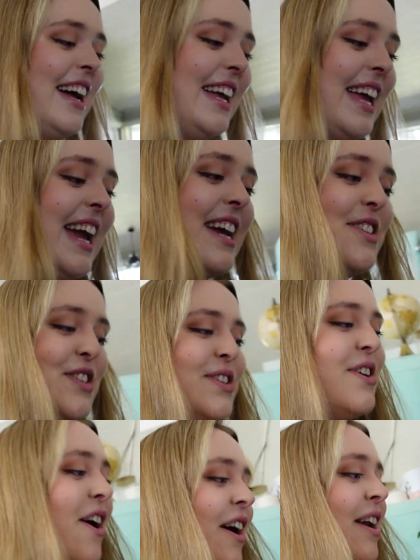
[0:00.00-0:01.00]
I kid
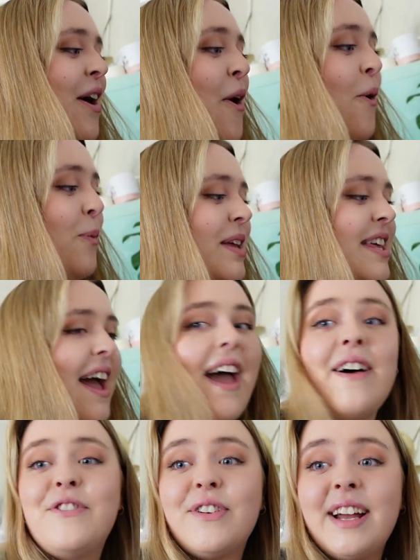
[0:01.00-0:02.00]
you not, with
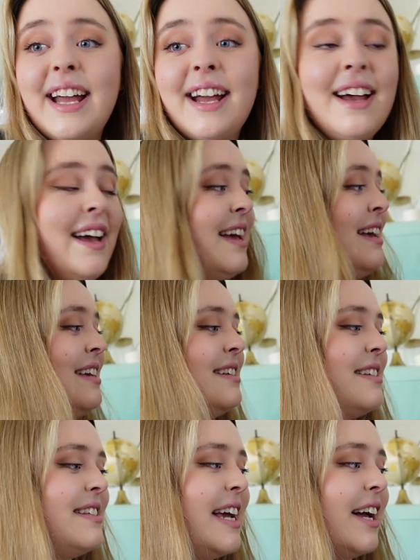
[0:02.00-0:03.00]
every
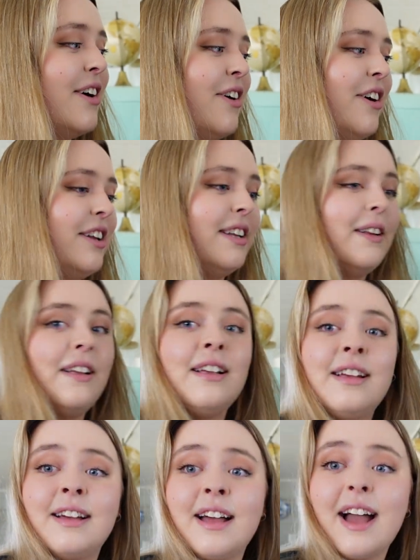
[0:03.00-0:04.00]
single
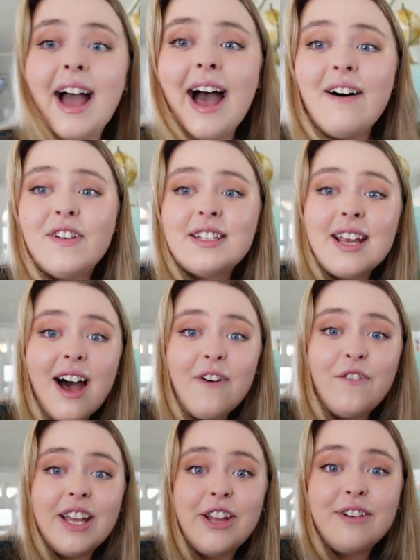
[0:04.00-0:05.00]

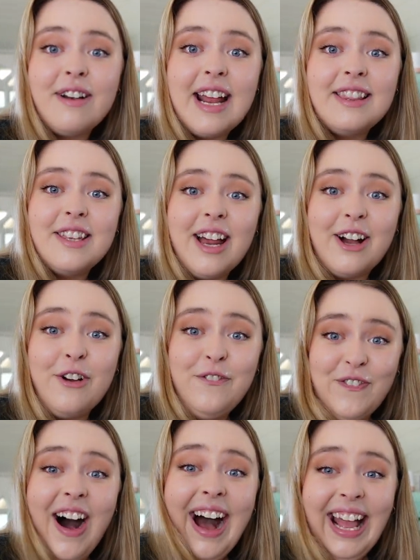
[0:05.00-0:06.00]
avatar figurine that I could
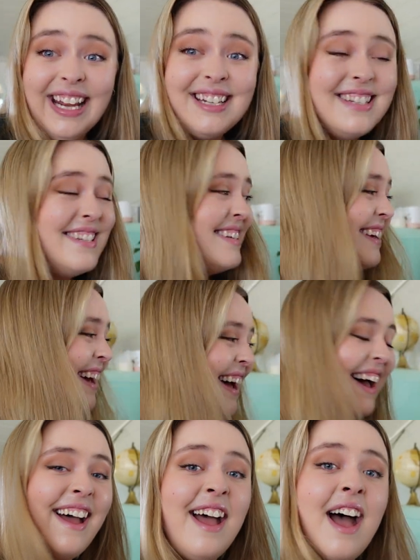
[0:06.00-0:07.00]
find.
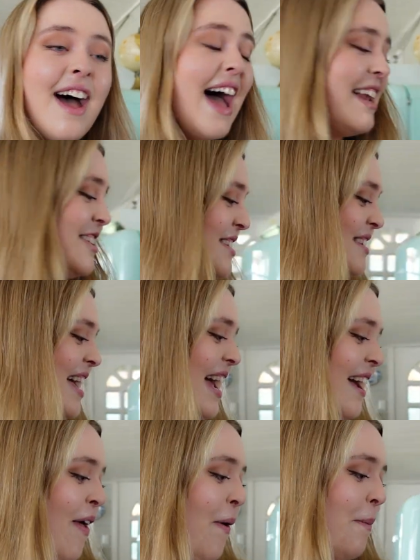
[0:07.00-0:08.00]
and just
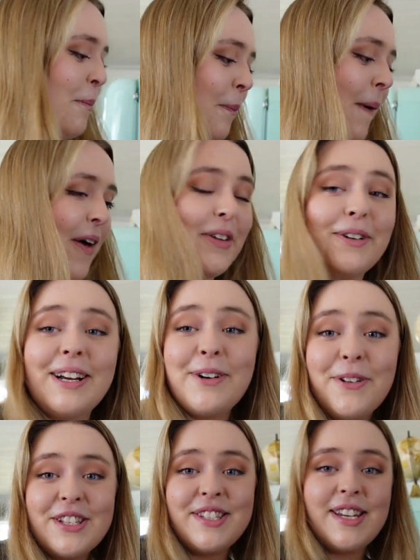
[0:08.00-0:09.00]
like bothering
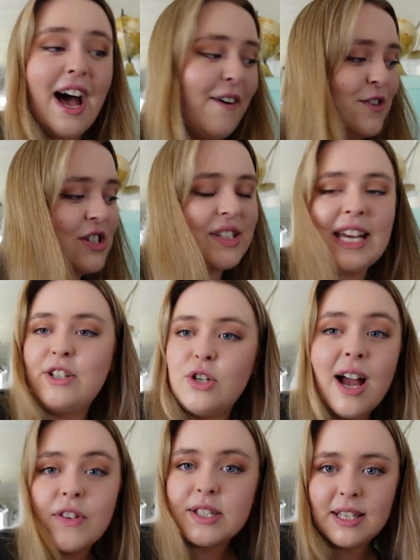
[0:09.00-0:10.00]
all the staff, just like, do
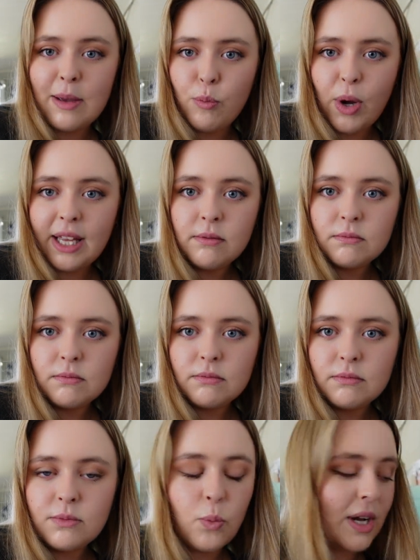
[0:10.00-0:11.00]
you have the skimwing?
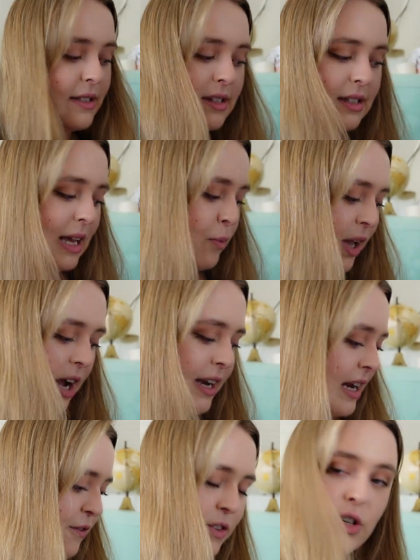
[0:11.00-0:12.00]
Where's the skimwing? I
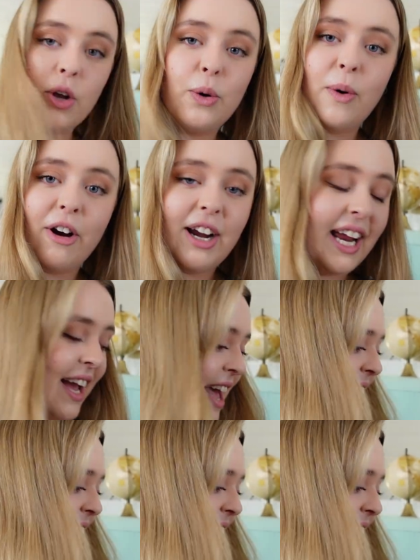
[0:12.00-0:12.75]
need it for Tonowari.